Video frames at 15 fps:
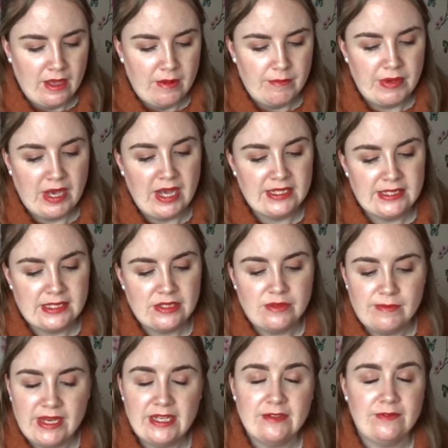But I still
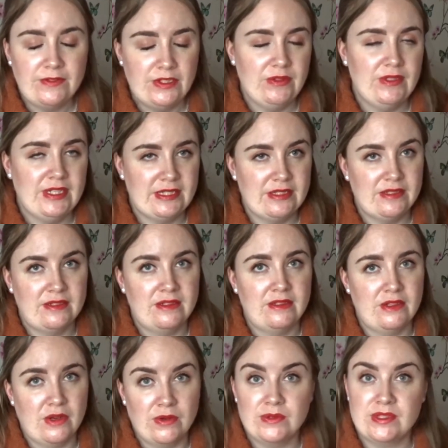made a few little
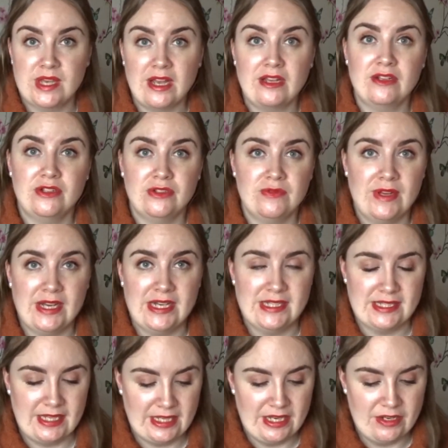goals I could
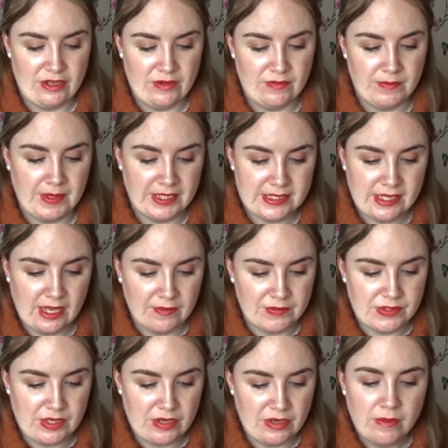realistically do for myself.
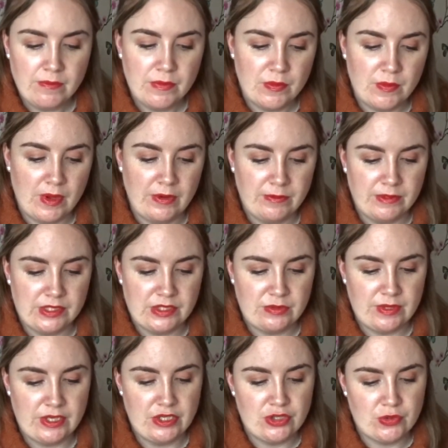So number one was to
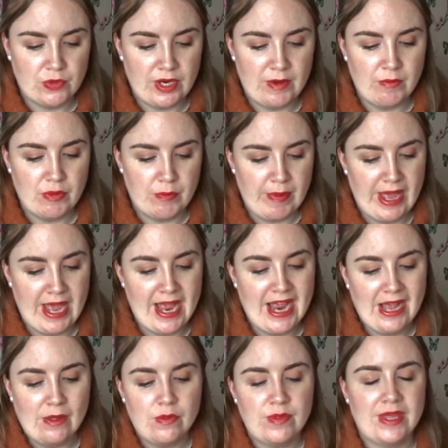enjoy and prepare
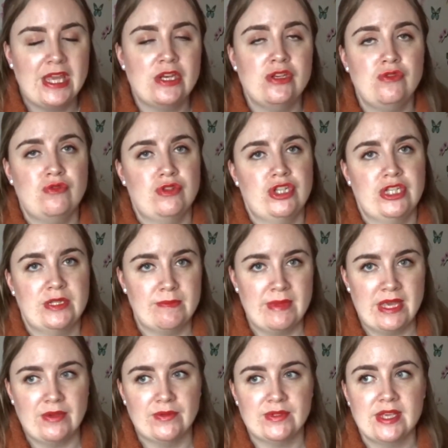healthy and nutritious
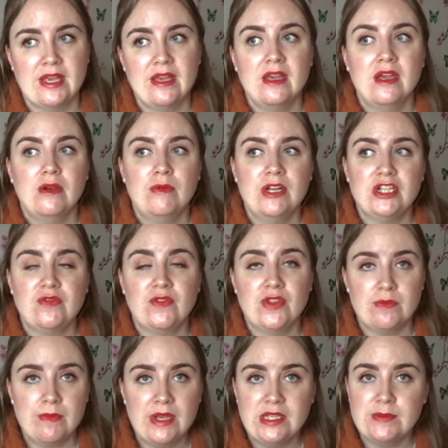meals, which for the
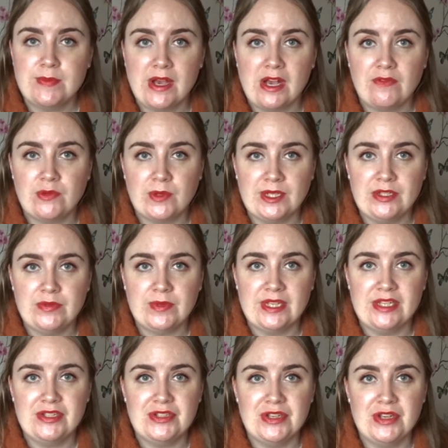most part of
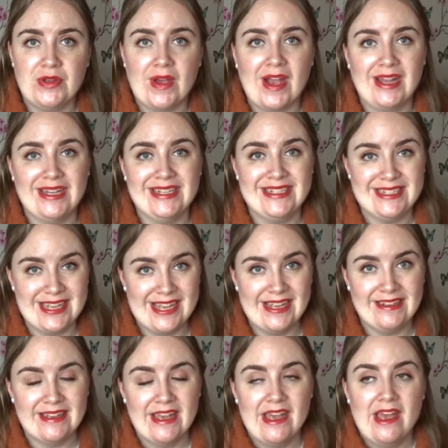2022 I did.
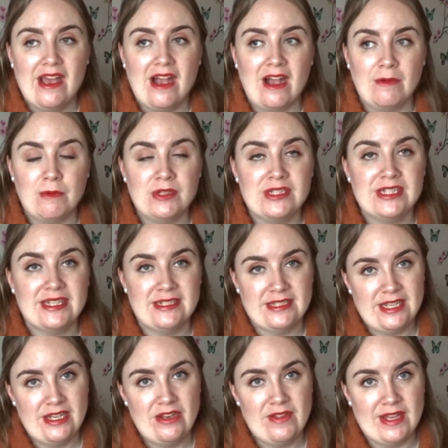I want to
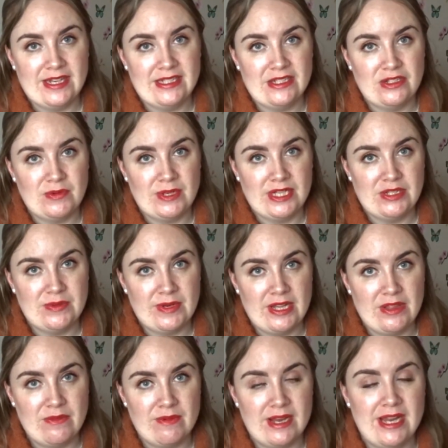continue that into
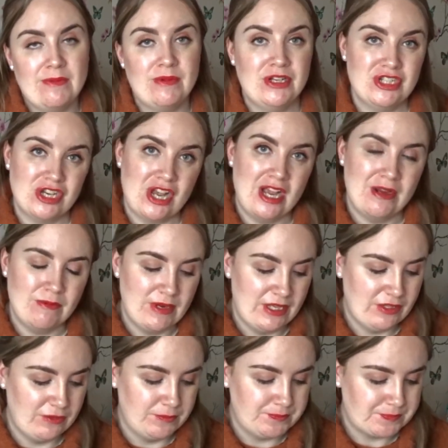2023, which I
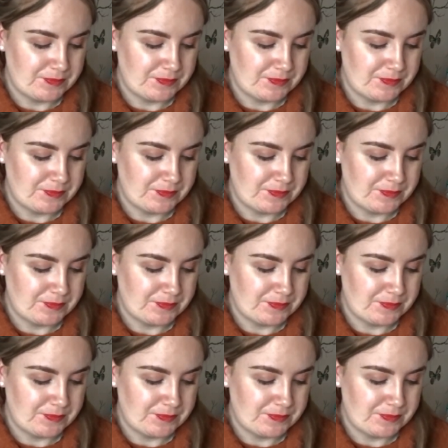will